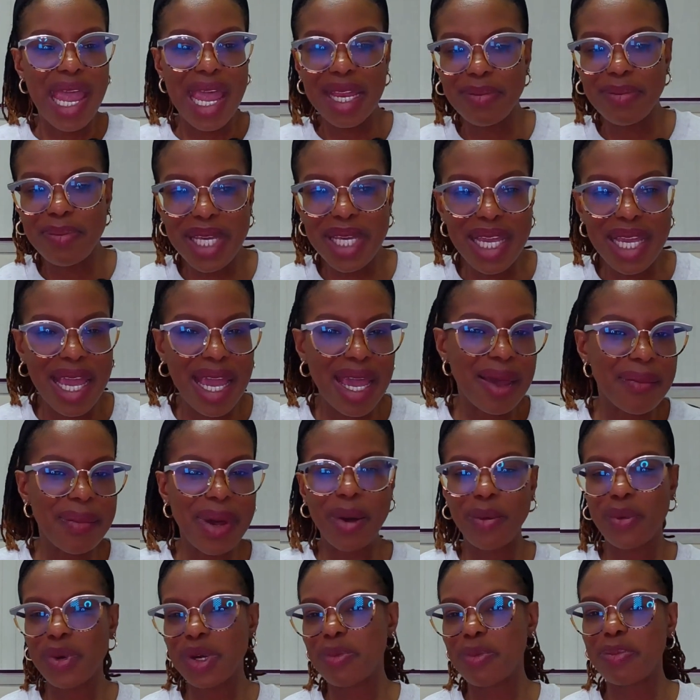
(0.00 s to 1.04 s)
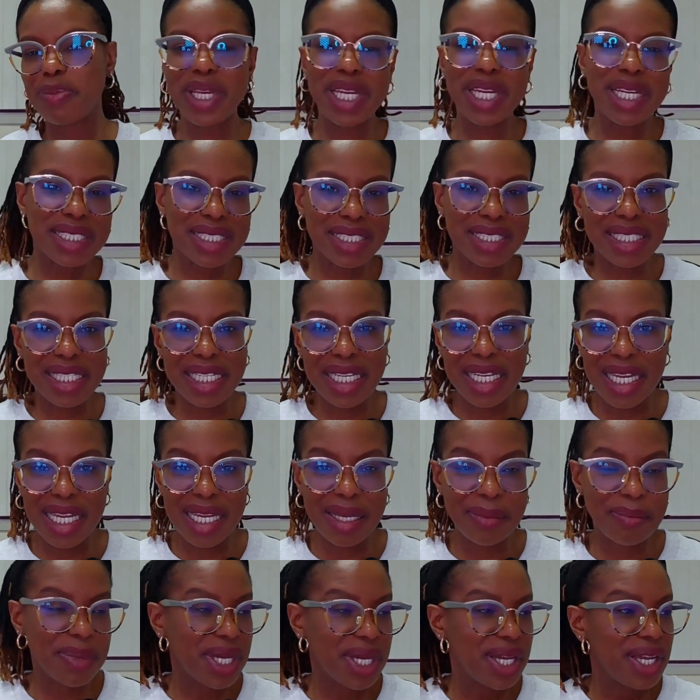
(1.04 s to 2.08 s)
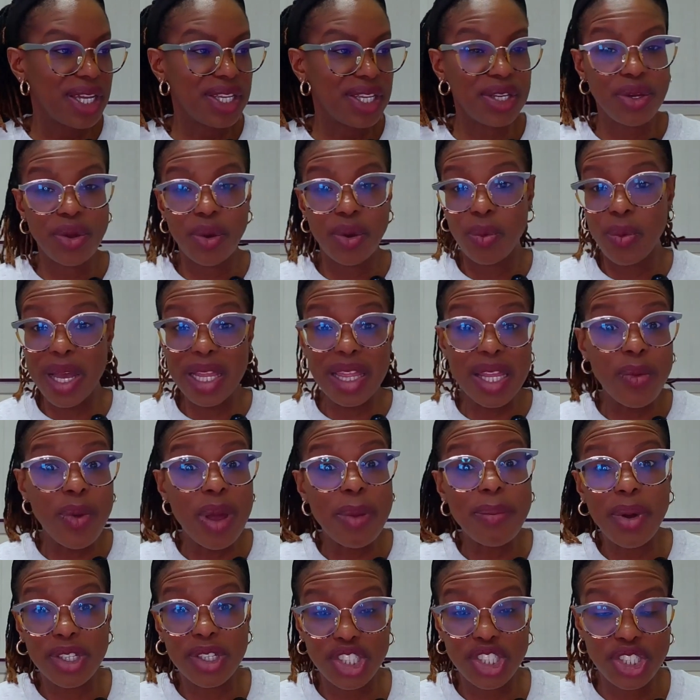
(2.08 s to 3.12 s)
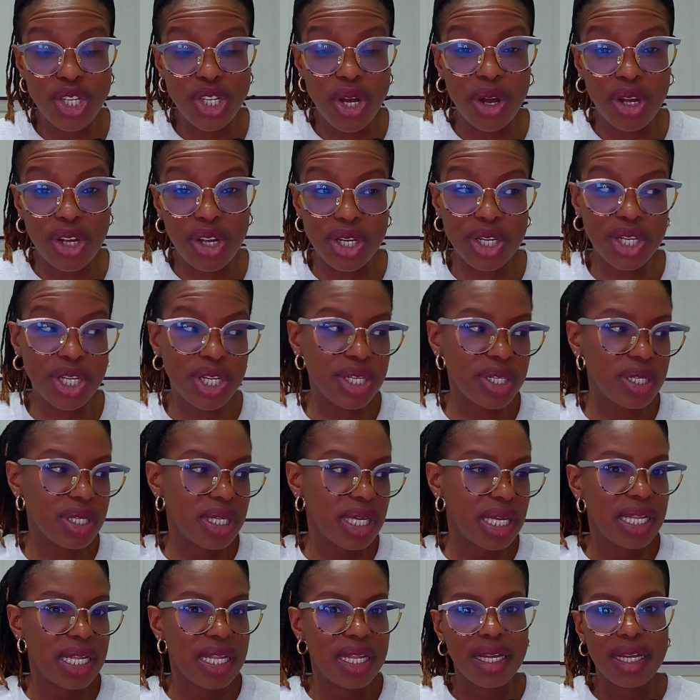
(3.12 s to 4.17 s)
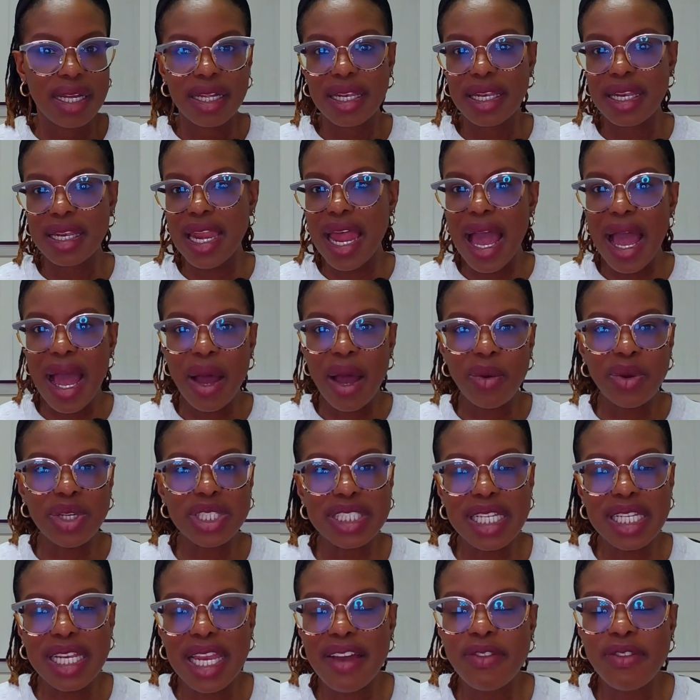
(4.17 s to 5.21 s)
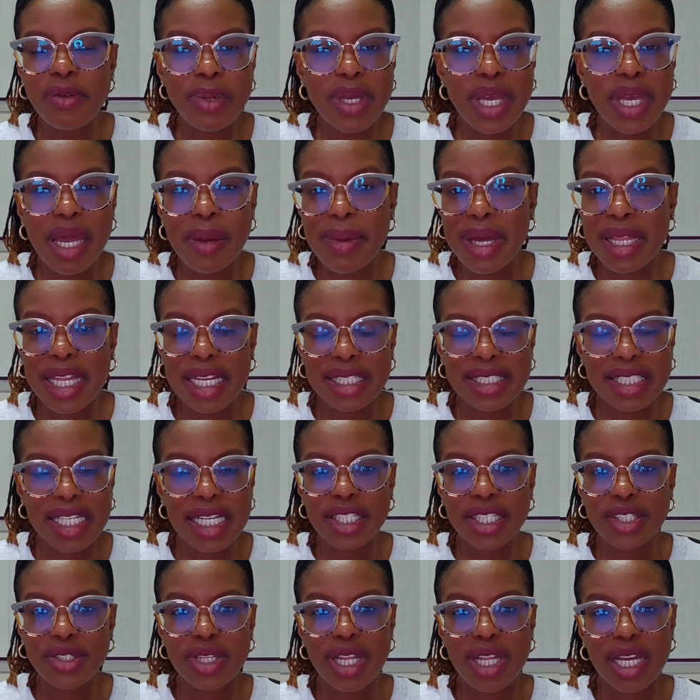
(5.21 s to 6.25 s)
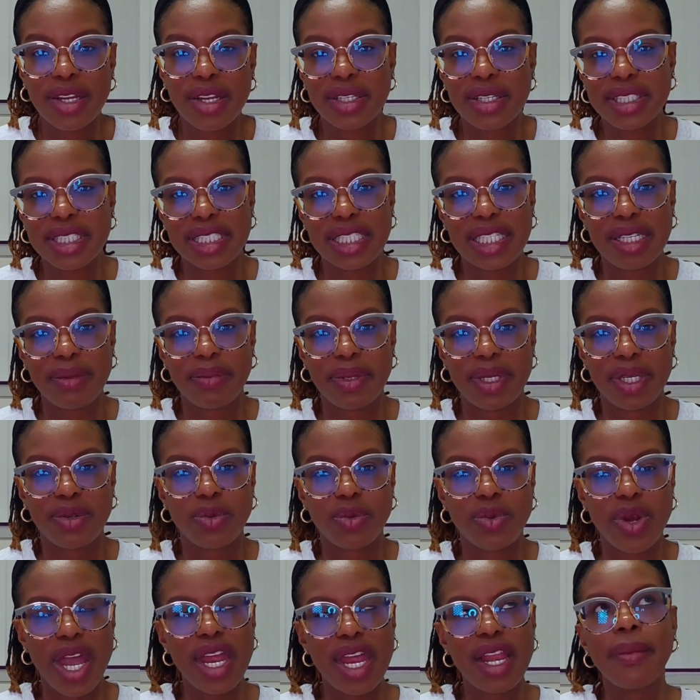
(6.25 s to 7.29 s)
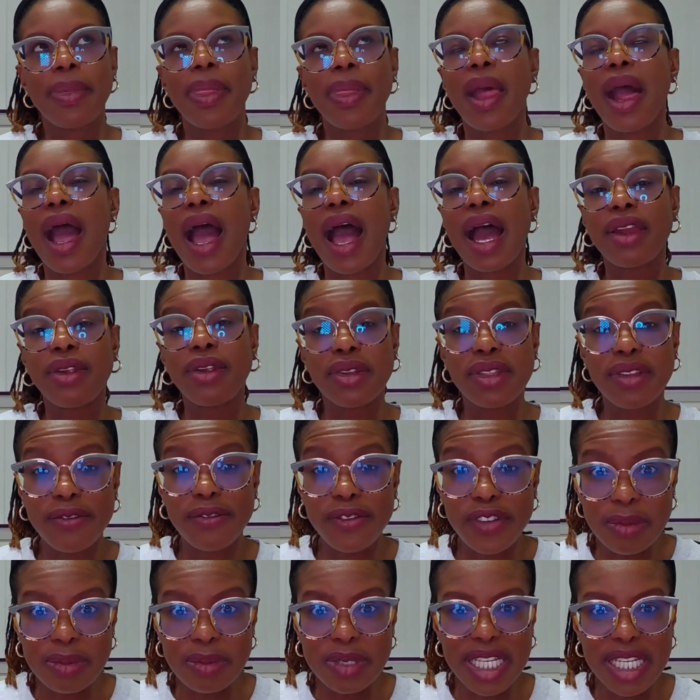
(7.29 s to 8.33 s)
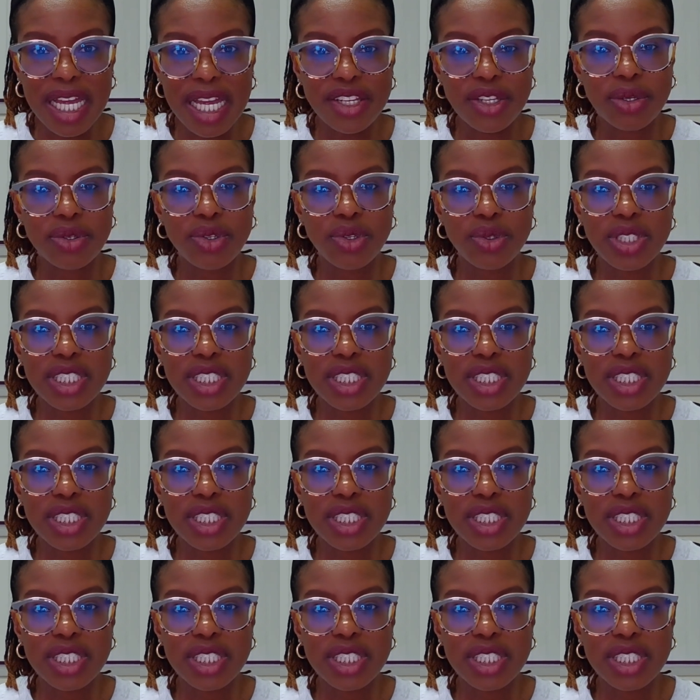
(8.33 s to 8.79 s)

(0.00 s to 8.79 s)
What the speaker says: 8 p.m. and would be asleep, when they were much younger, now it's 11 p.m. and they're telling you they're not sleepy, right? And on the flip side, you're